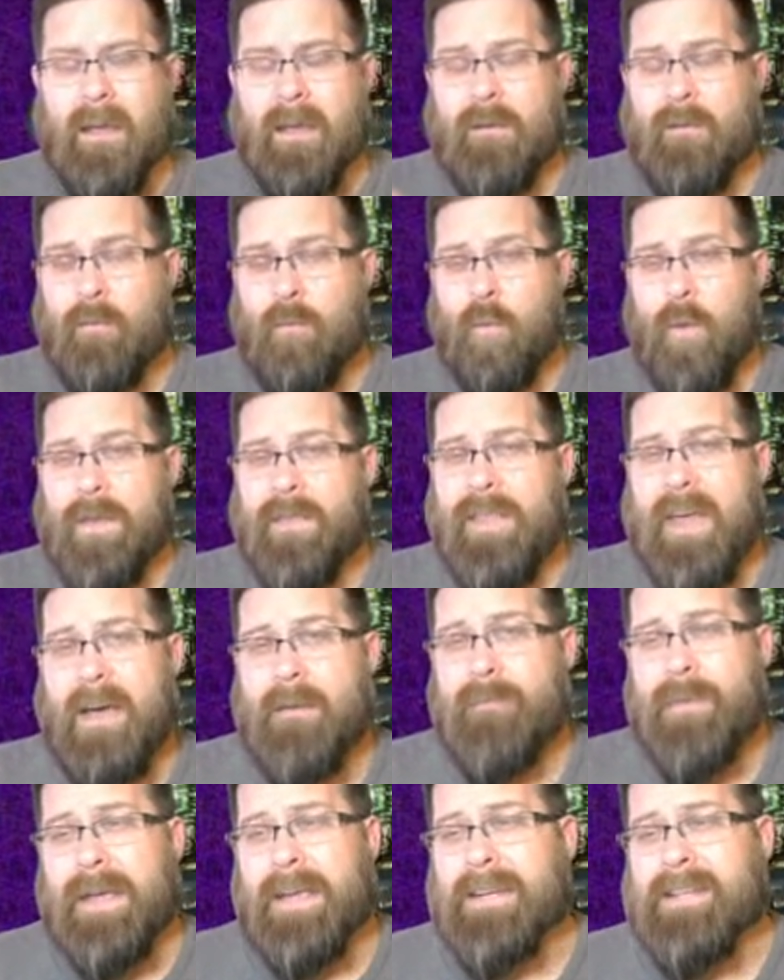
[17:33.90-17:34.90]
With
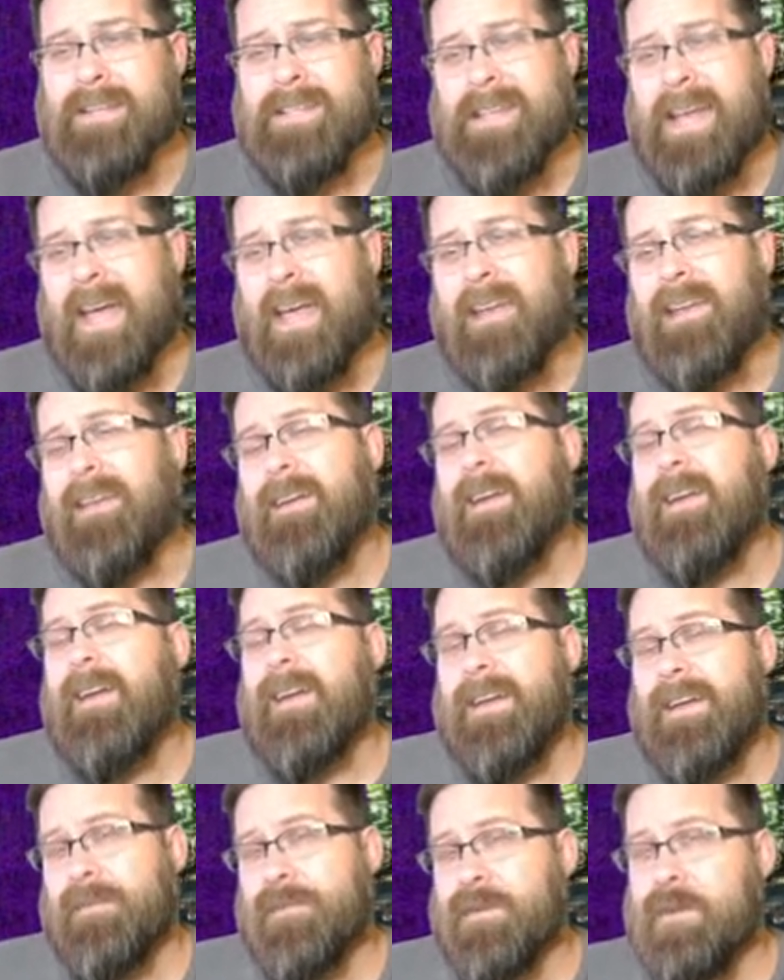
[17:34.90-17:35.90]
that being said,
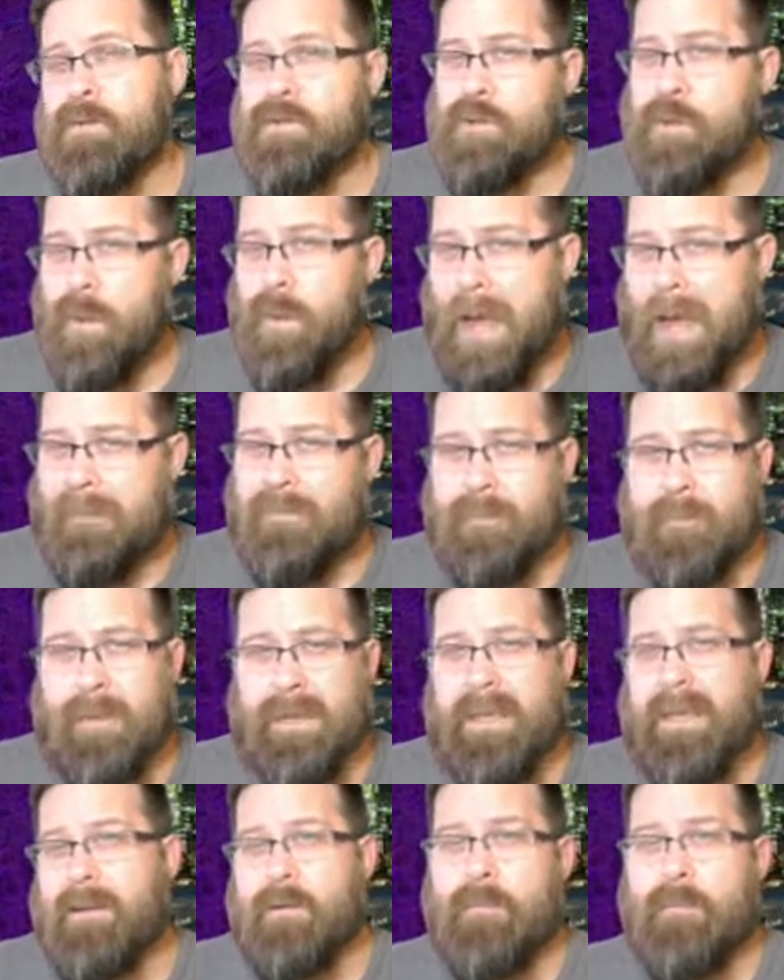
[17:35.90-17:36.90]
if you do have the
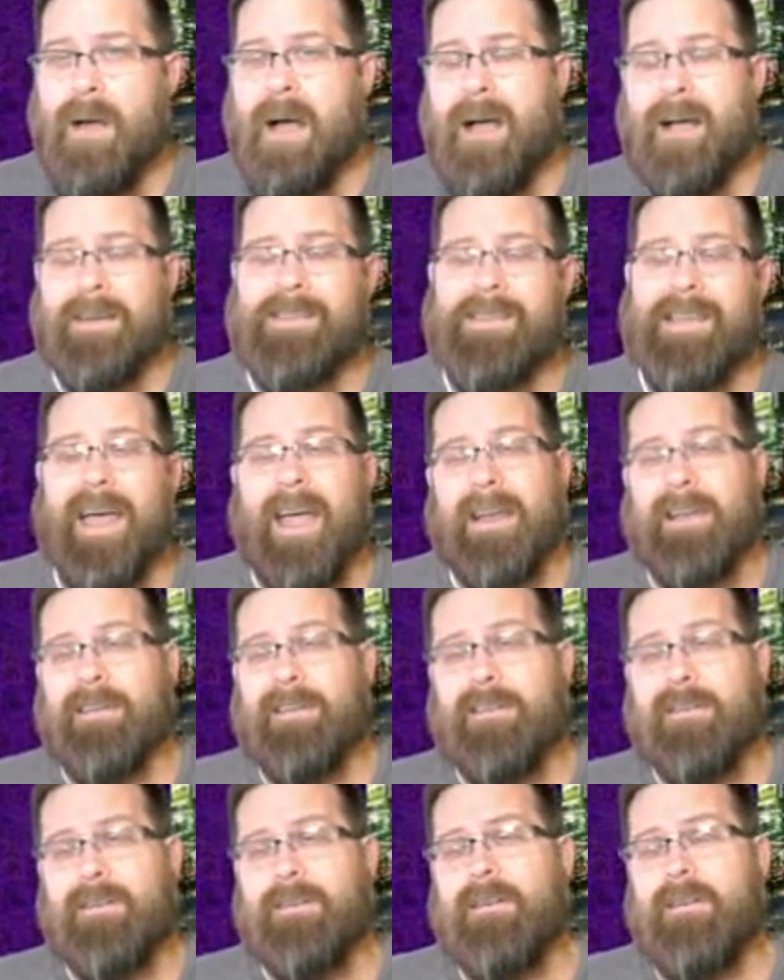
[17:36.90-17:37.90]
beginner box, I
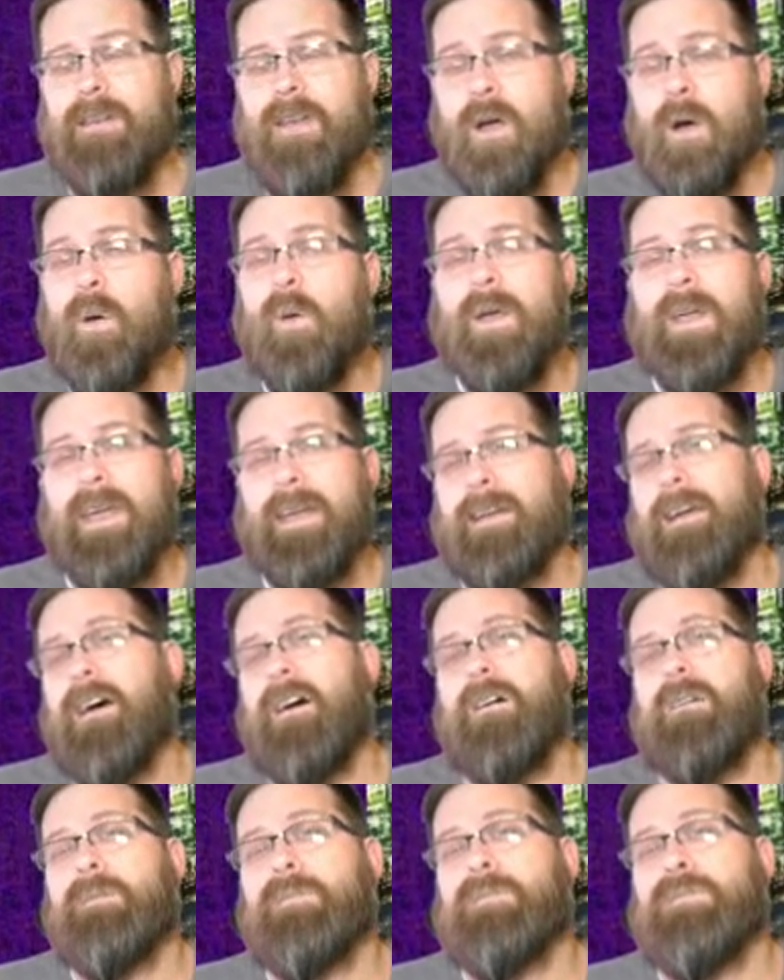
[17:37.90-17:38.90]
know it
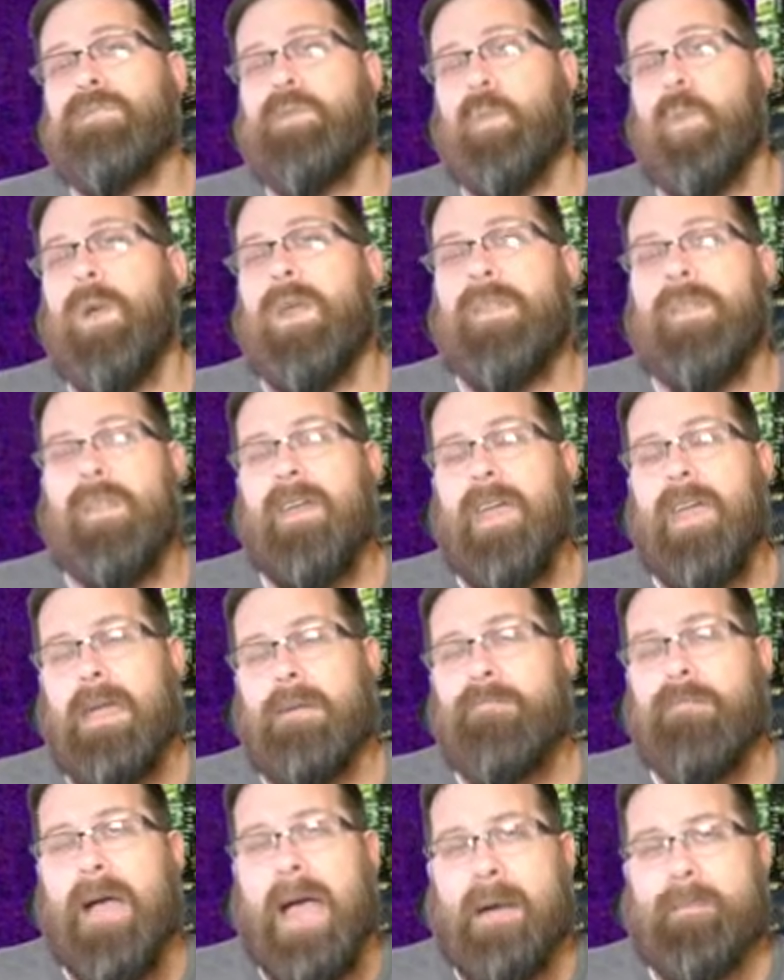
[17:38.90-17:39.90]
comes with
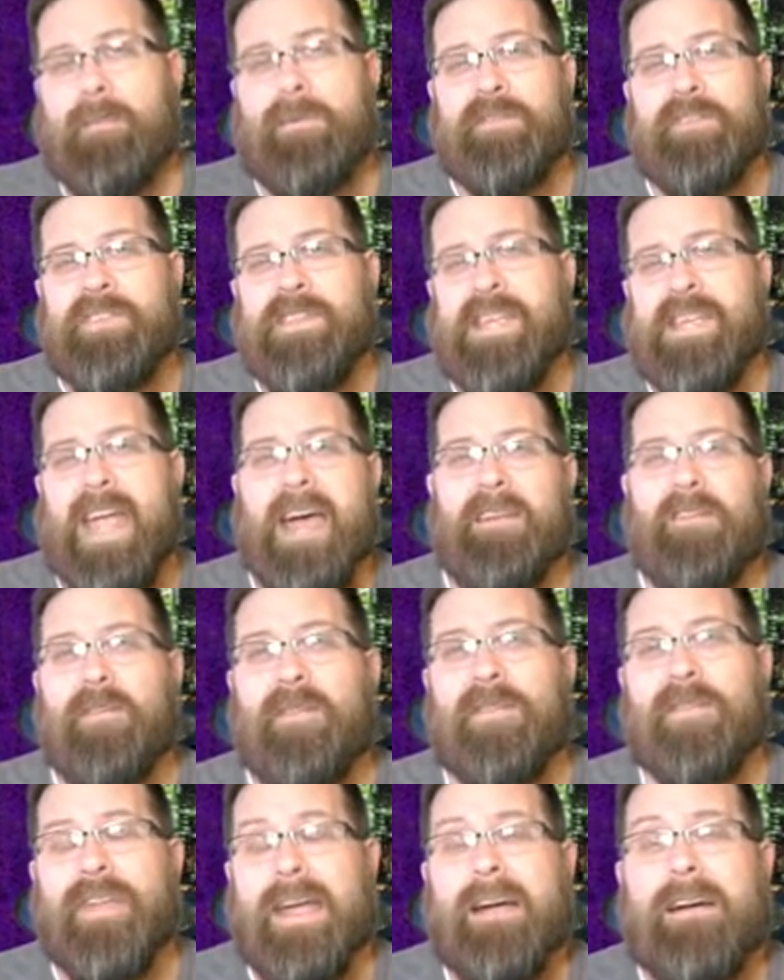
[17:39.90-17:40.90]
a map of
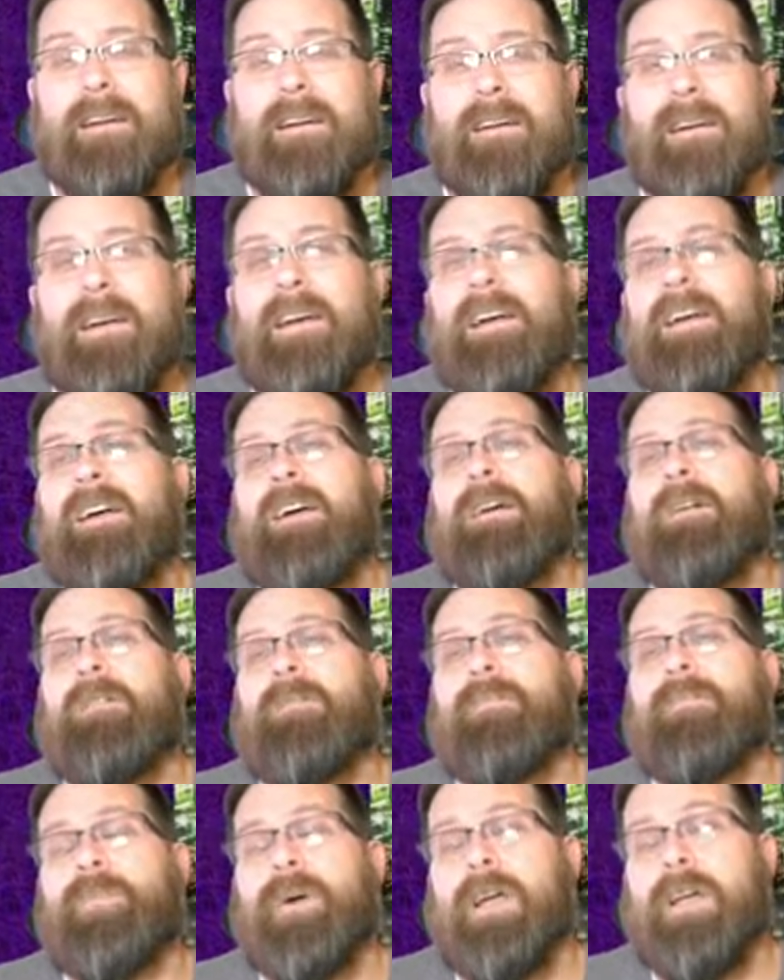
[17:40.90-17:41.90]
Seattle there,
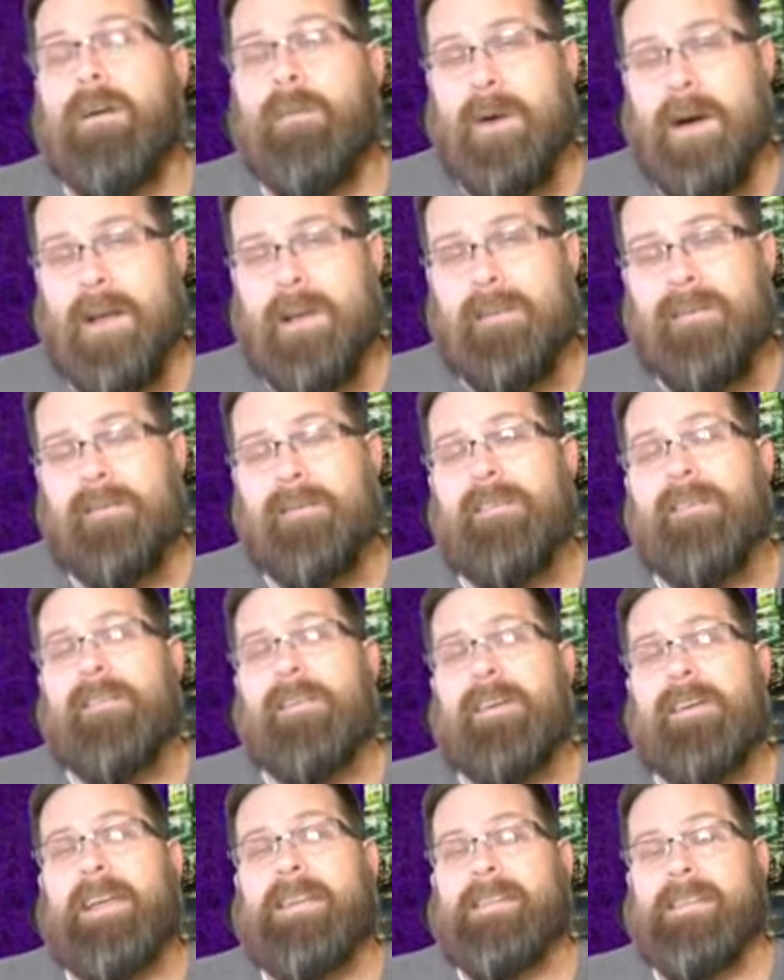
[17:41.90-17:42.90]
but come on.
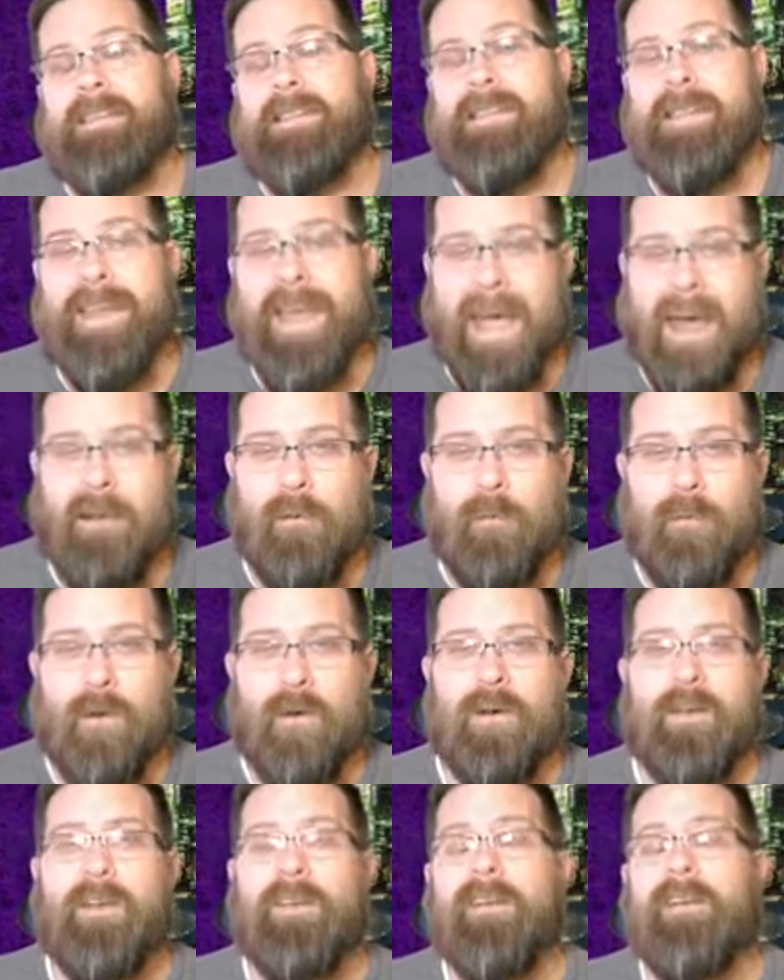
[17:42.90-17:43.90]
It's a Seattle
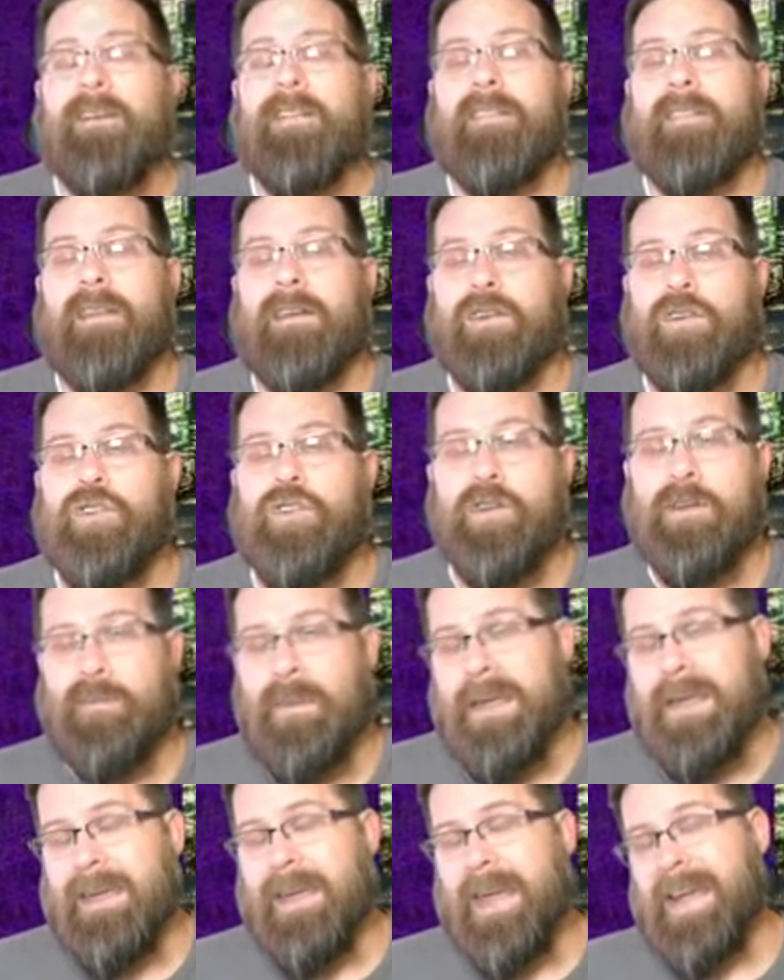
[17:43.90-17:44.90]
book. There should
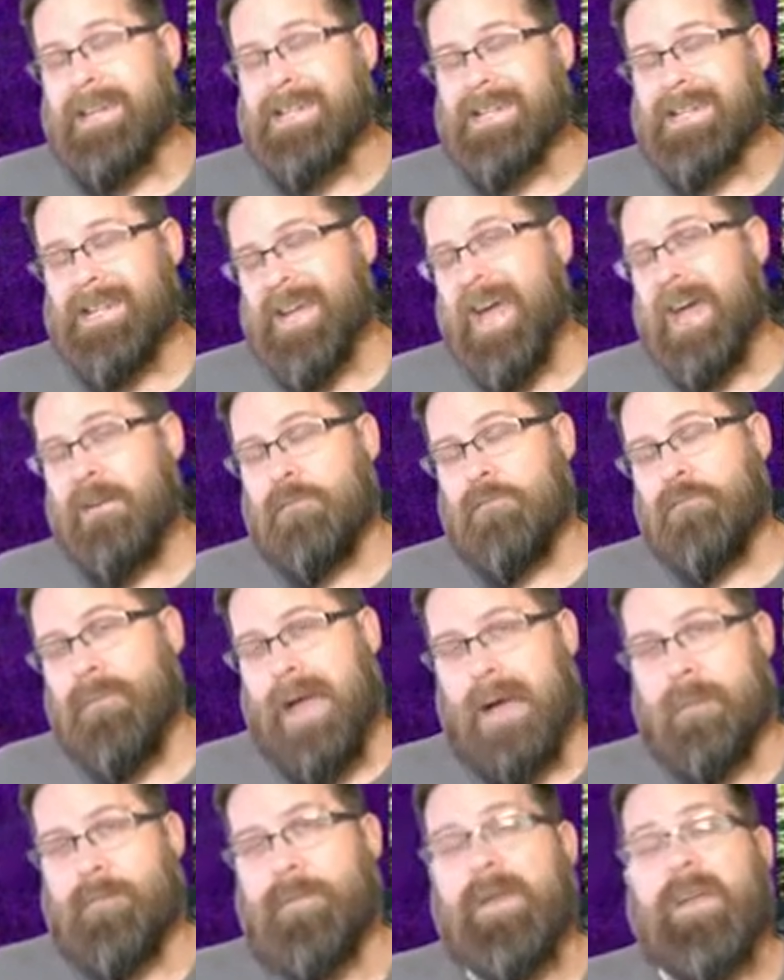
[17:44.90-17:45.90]
be a Seattle
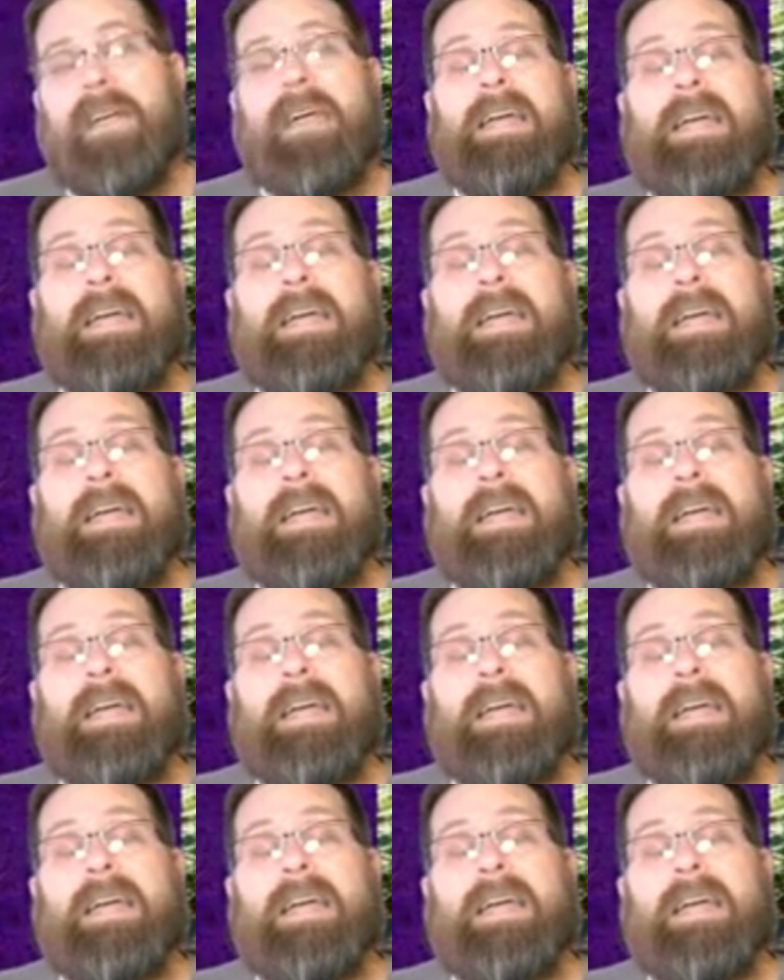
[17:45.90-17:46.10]
map.